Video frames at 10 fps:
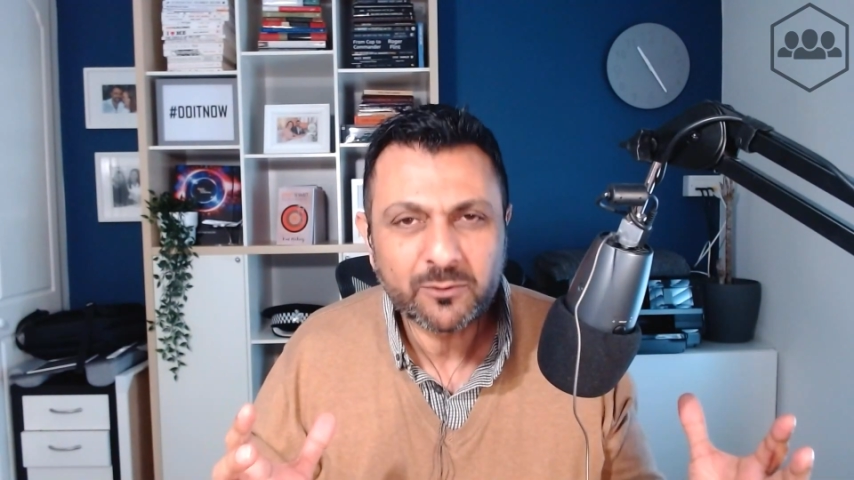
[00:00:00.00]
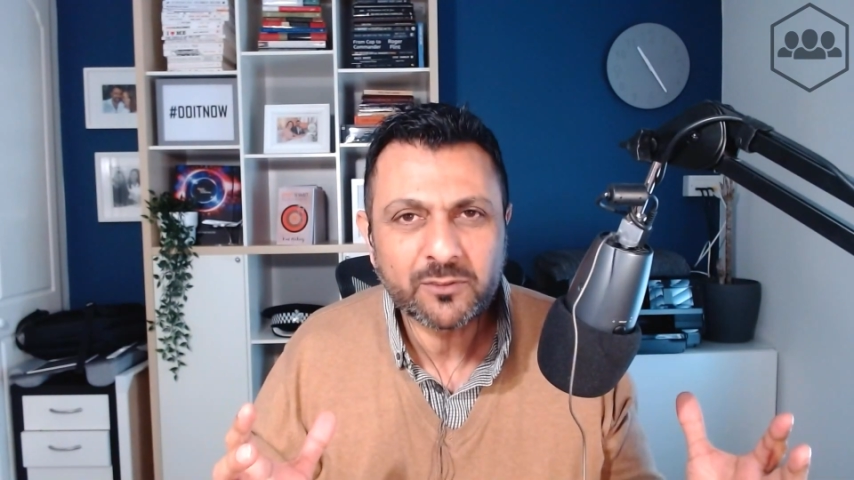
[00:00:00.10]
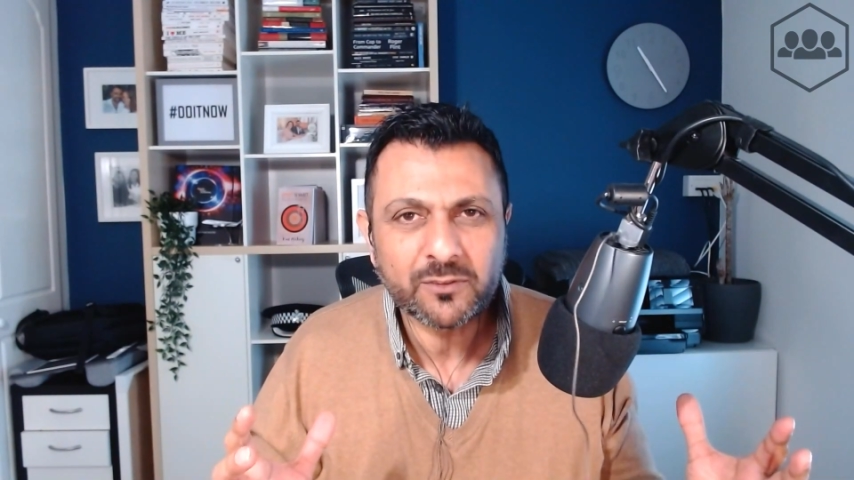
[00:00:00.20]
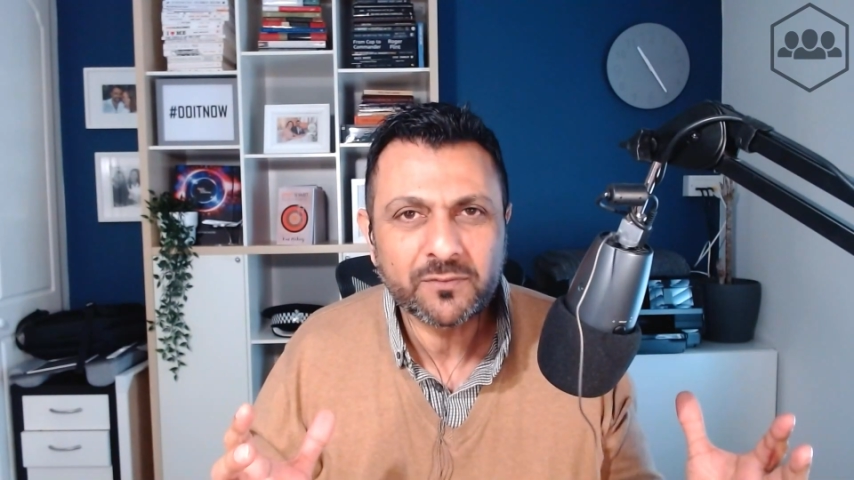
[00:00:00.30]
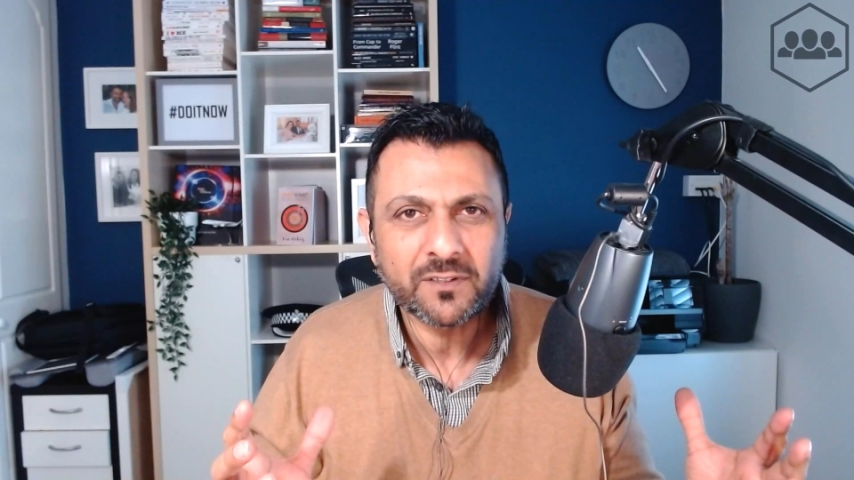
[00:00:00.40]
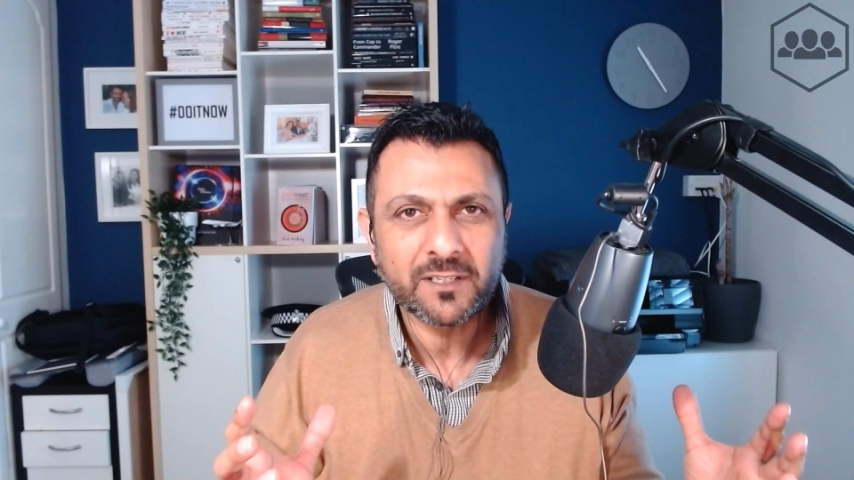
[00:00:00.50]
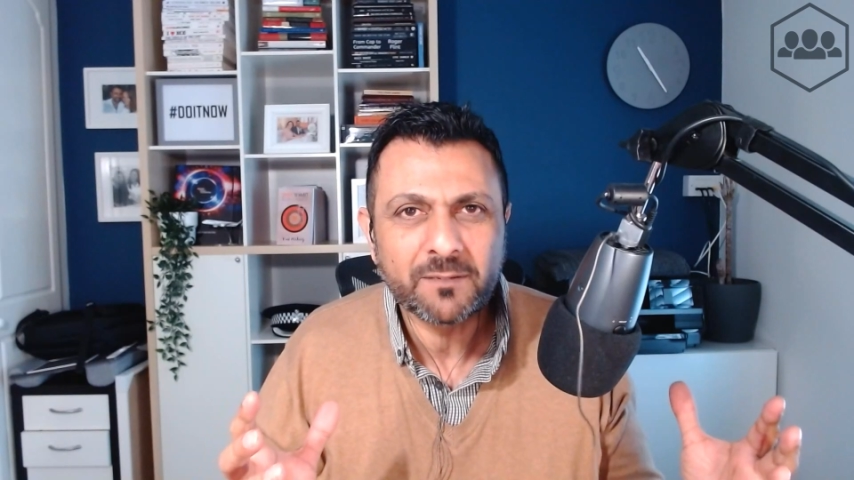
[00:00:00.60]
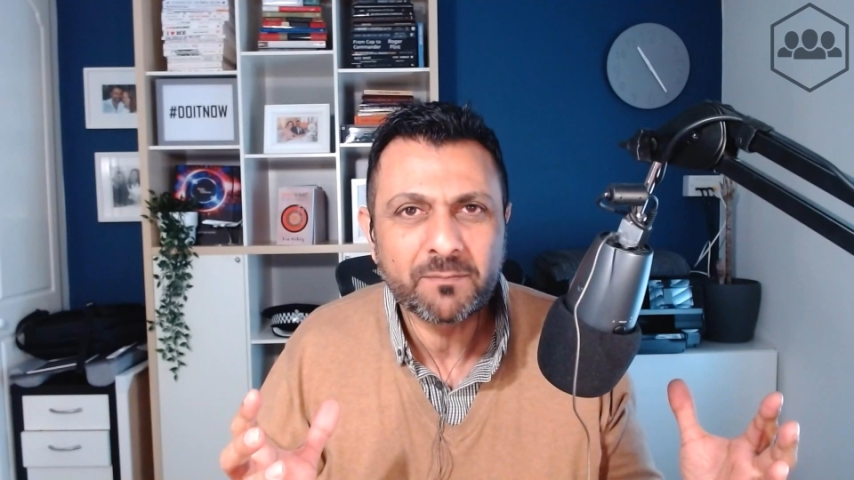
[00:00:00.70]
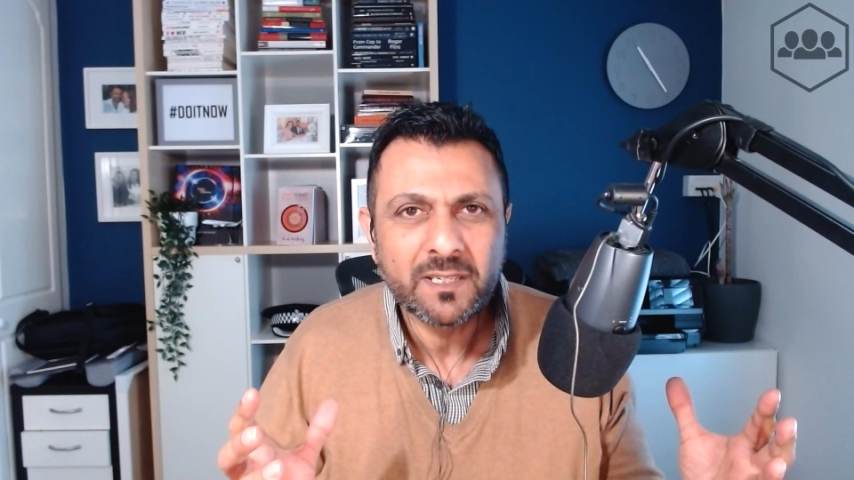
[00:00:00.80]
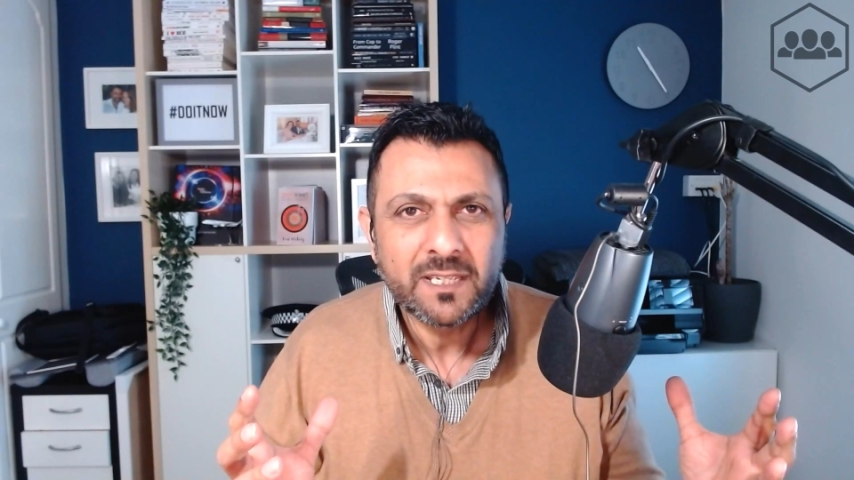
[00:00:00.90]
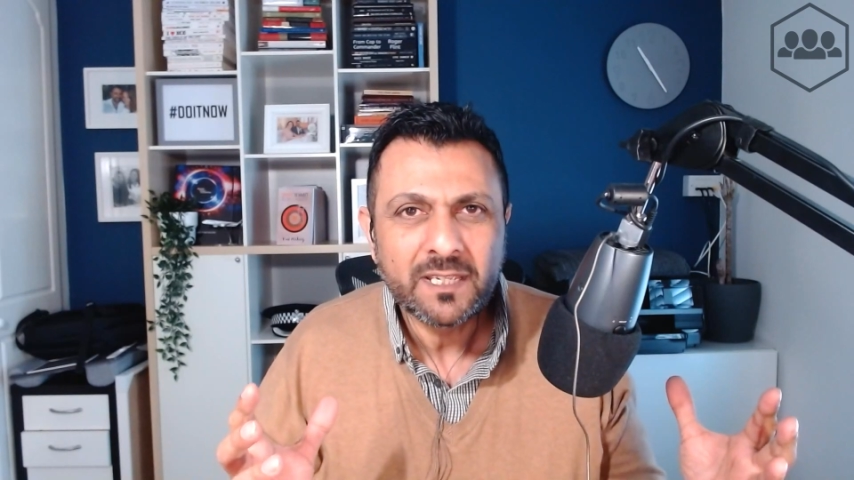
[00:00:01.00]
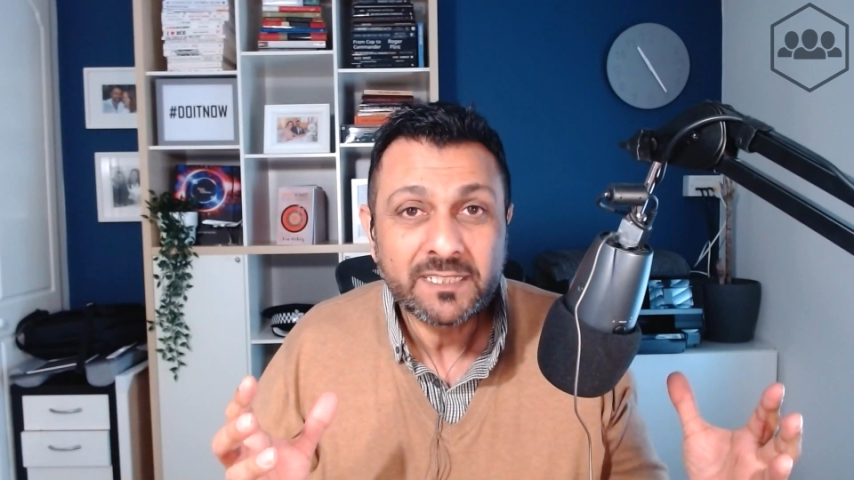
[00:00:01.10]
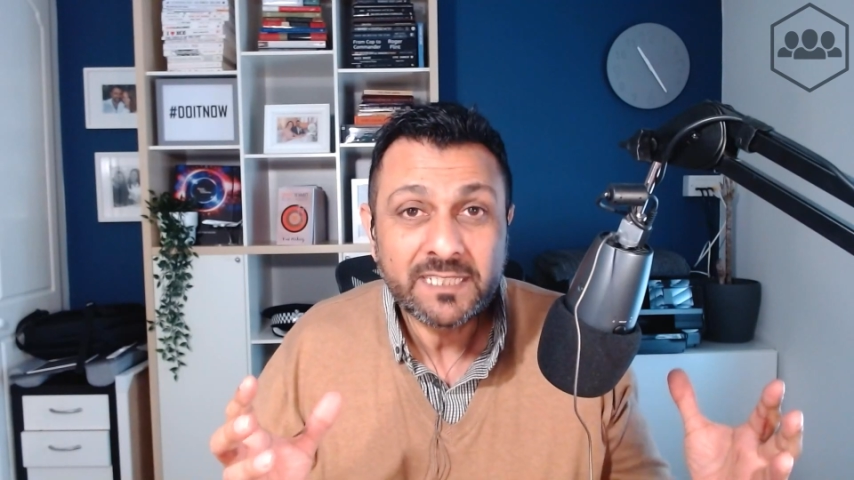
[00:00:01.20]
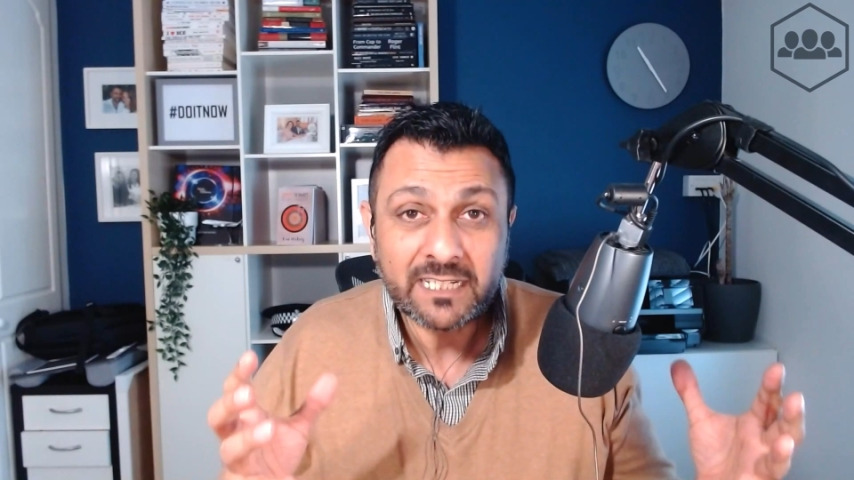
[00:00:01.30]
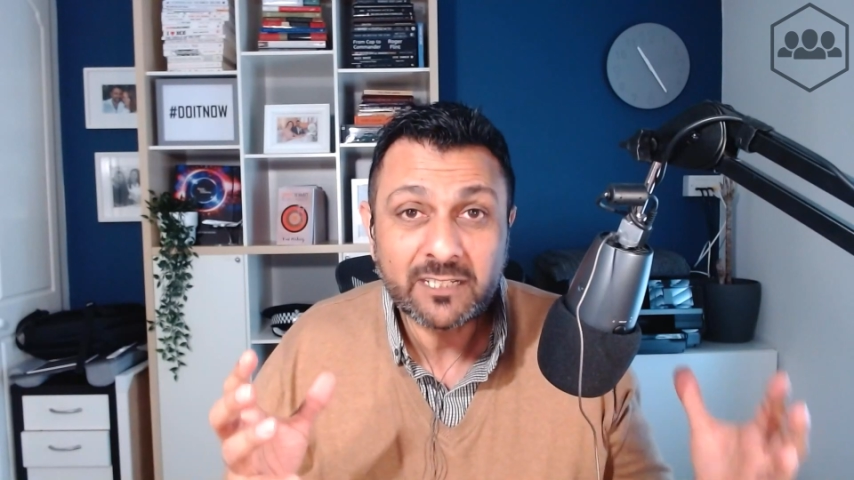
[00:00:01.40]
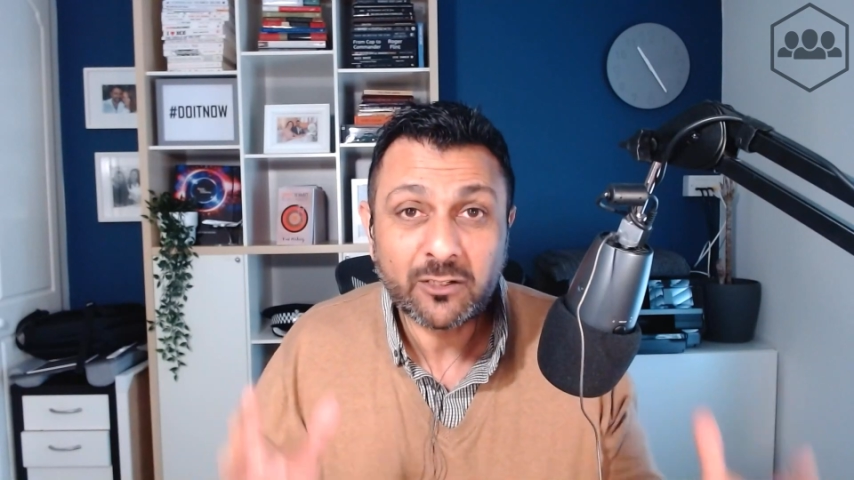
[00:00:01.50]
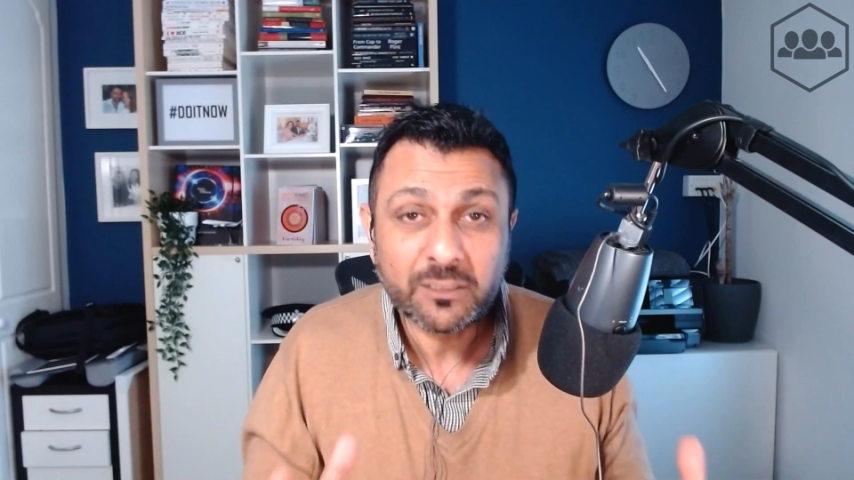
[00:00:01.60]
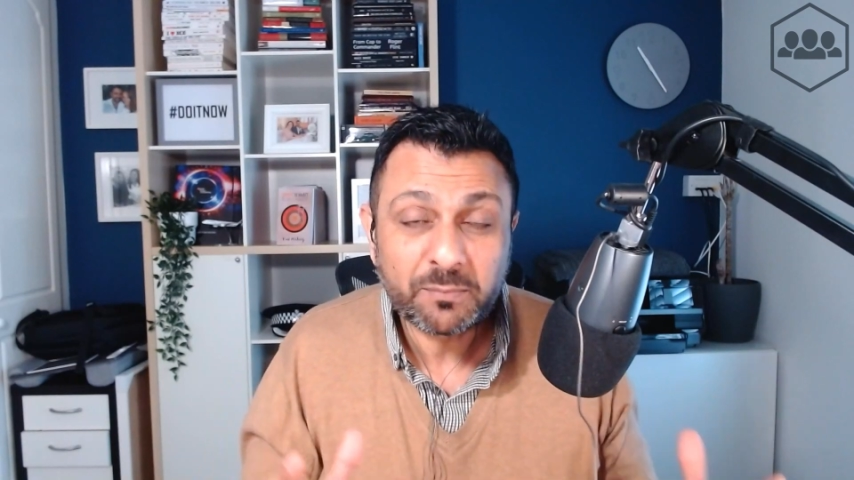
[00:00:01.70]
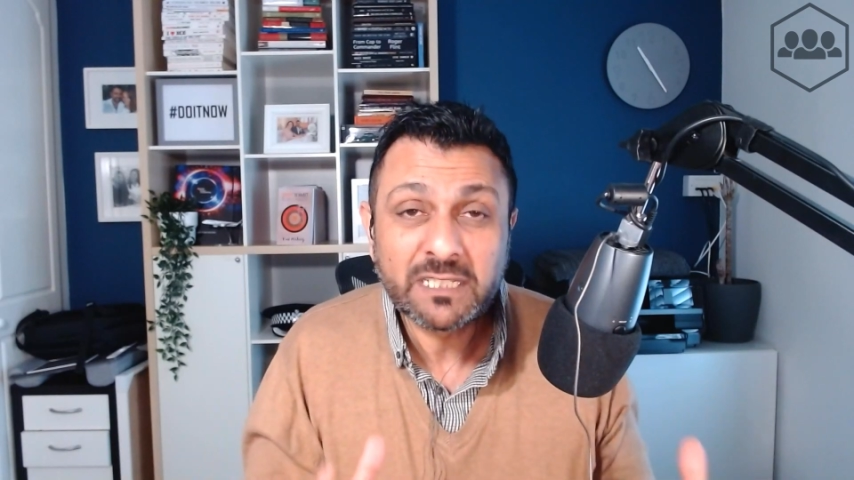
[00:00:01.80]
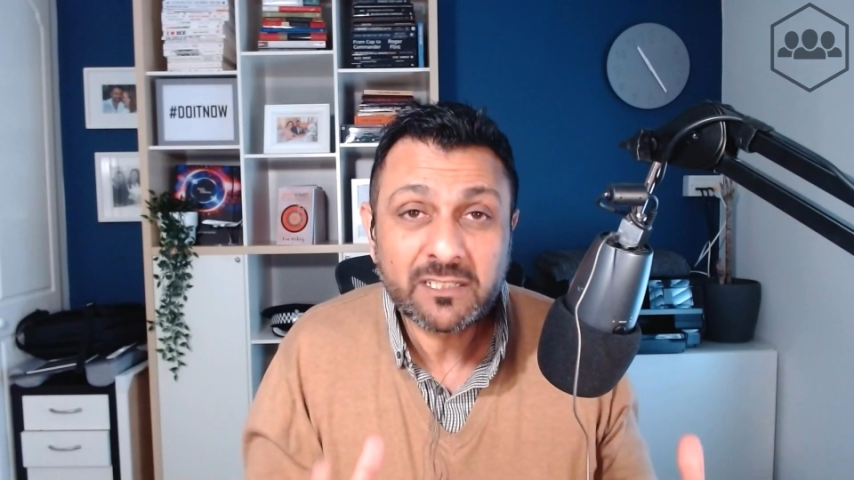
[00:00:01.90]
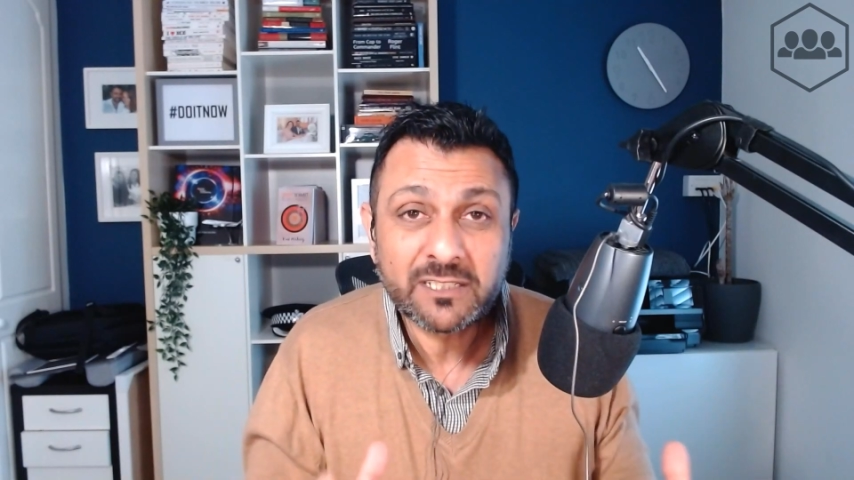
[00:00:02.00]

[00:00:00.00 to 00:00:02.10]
sort of piece